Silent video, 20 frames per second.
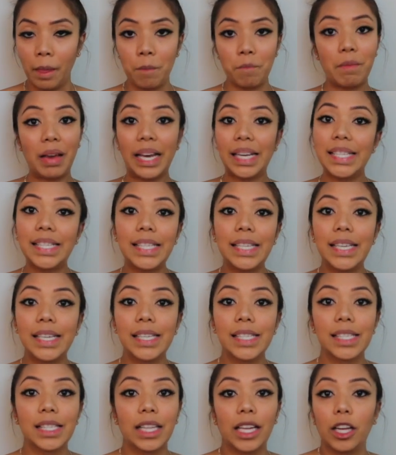
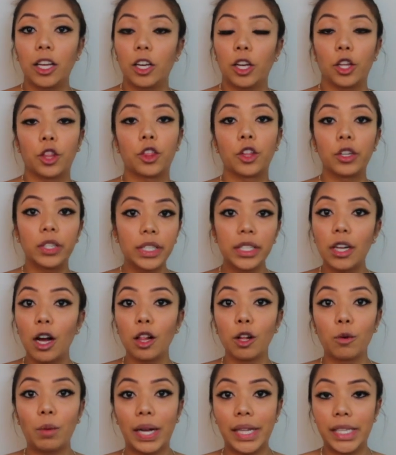Macy's, like a
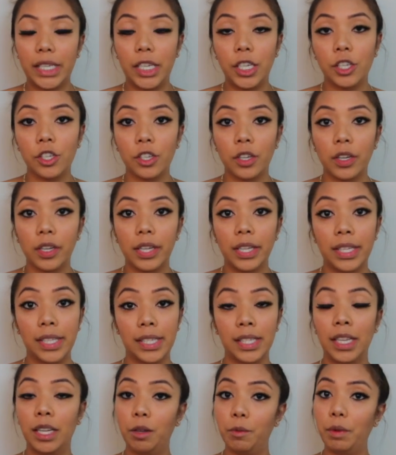$30 white t-shirt,
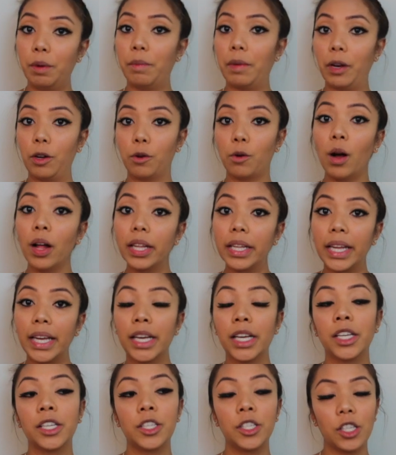it's gonna be better
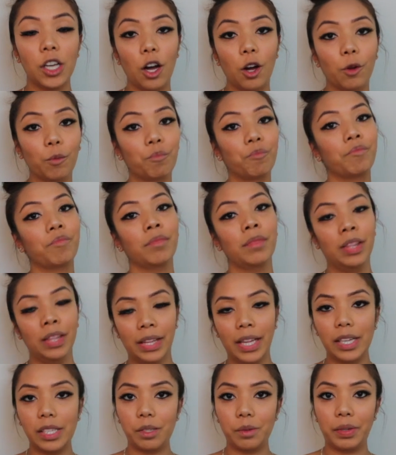quality. So
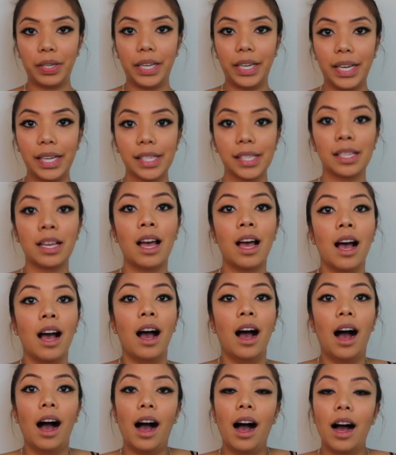that's what it is.
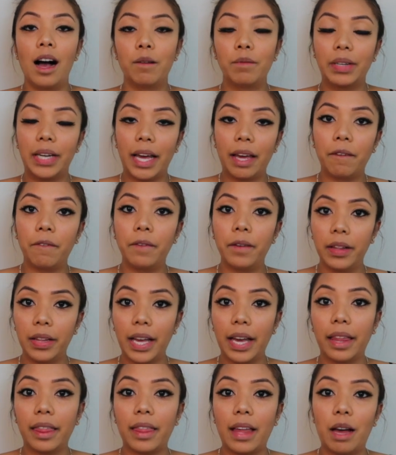And I feel
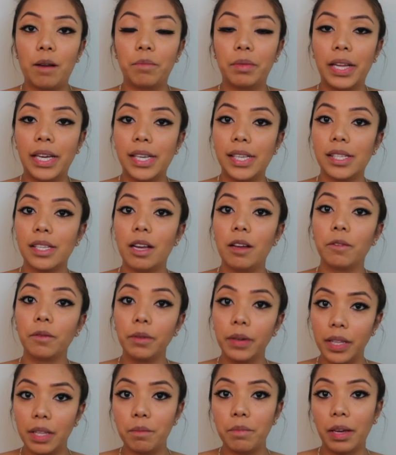like that plays a
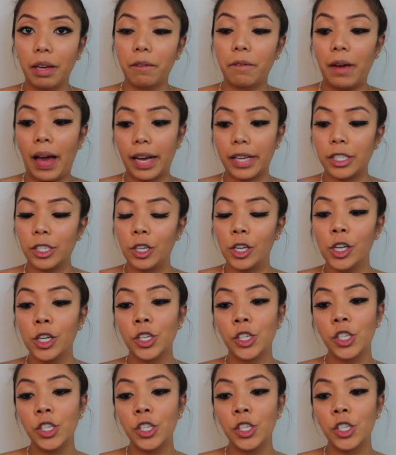really big factor.